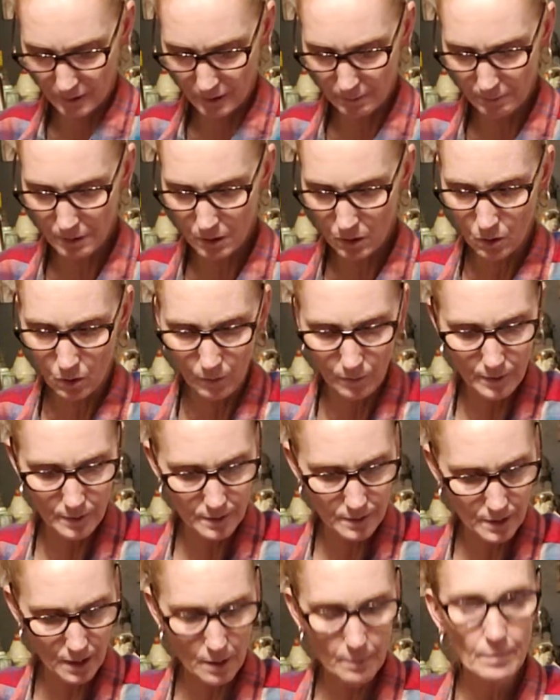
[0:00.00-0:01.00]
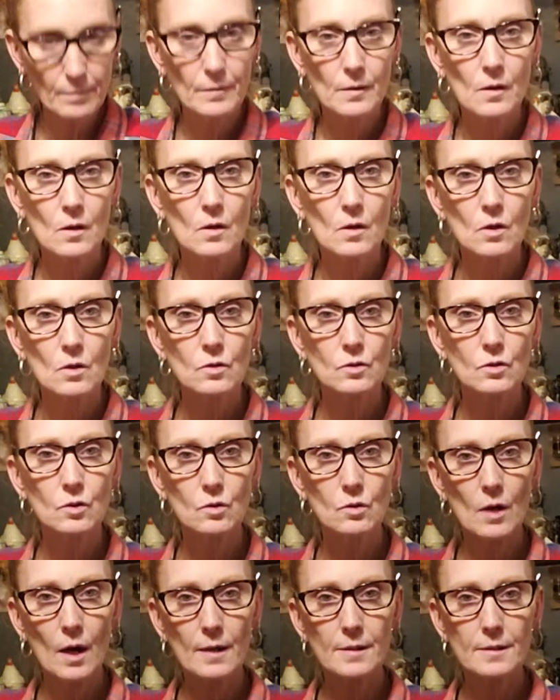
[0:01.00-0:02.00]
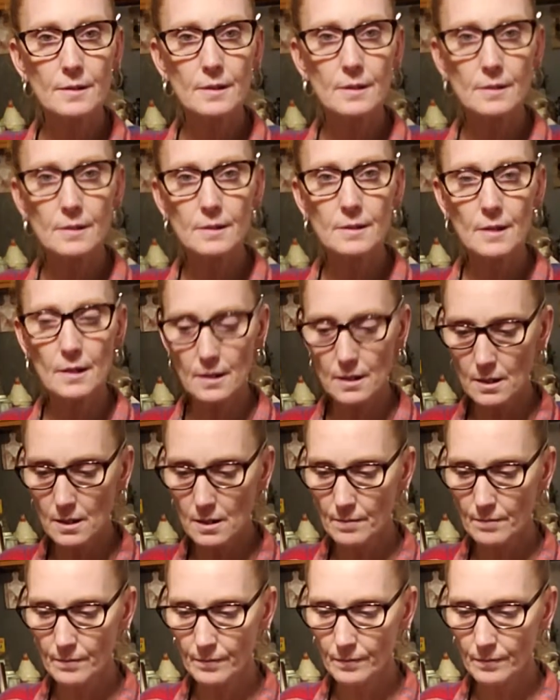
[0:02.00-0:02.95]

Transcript: Let me hold this up so you guys can see.